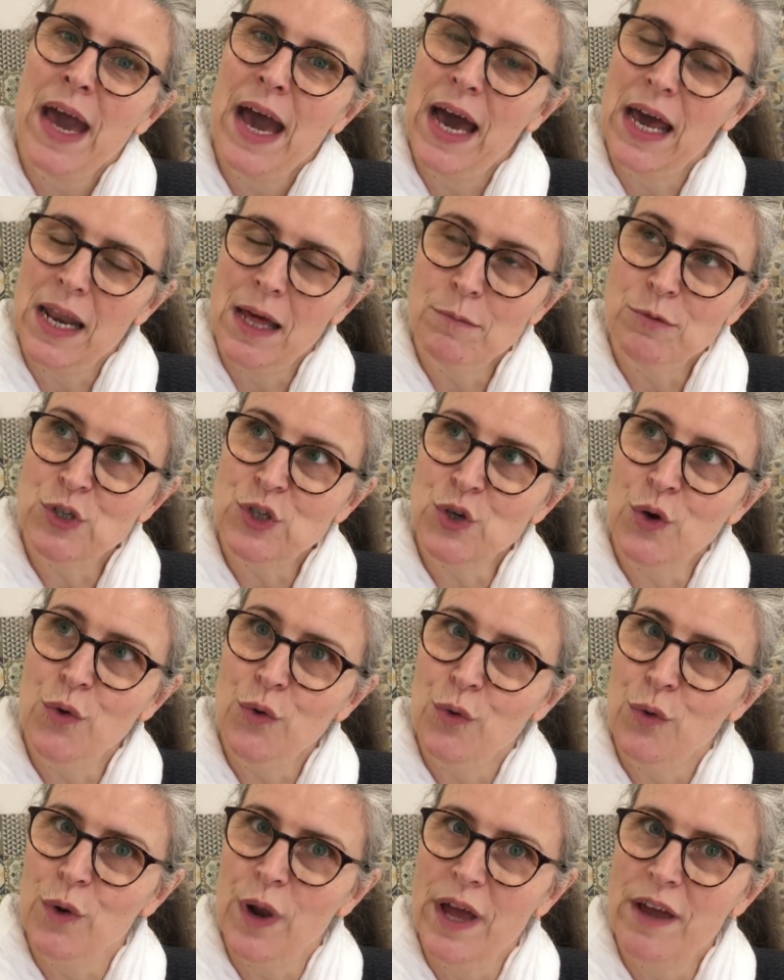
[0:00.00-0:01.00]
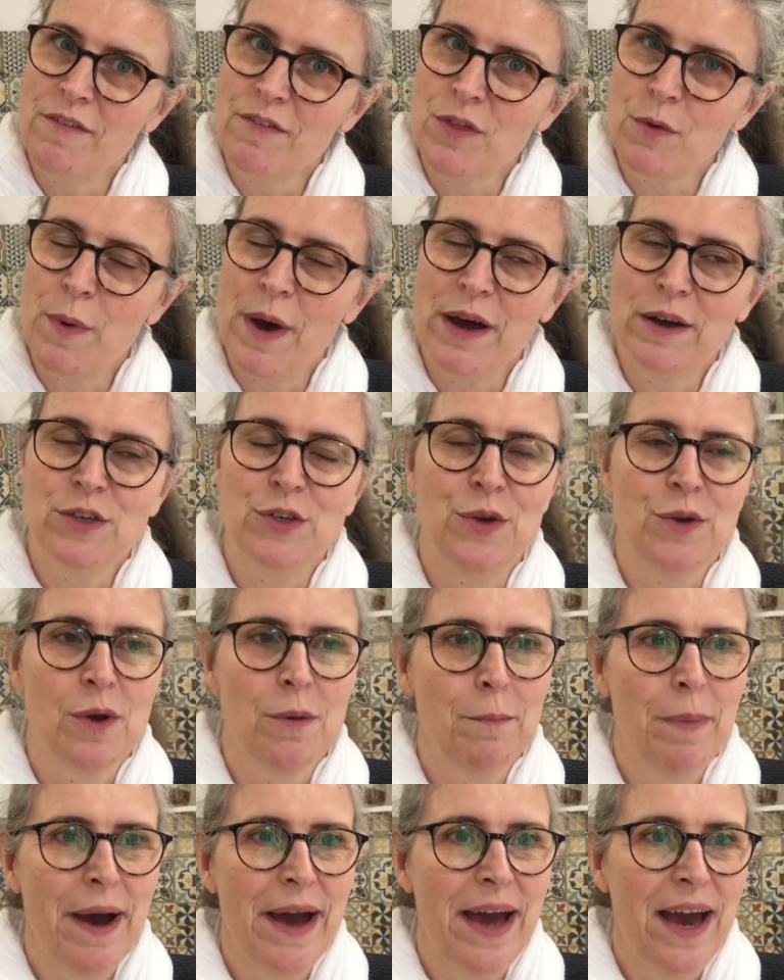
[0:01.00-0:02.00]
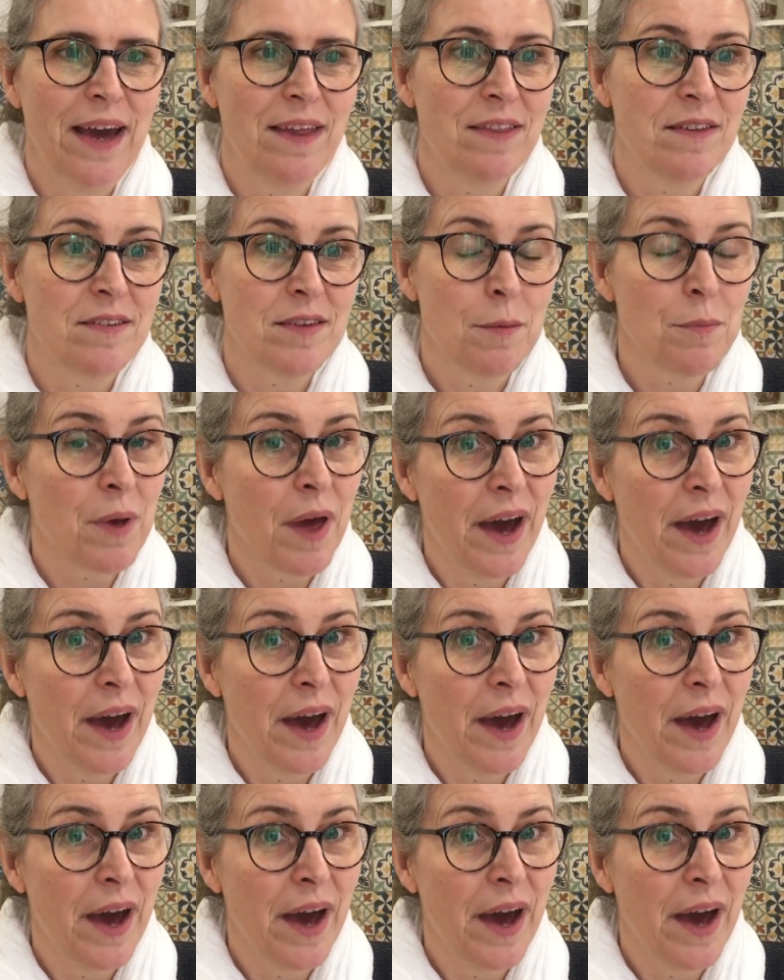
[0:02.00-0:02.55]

And I'm sure all over the world you can buy either some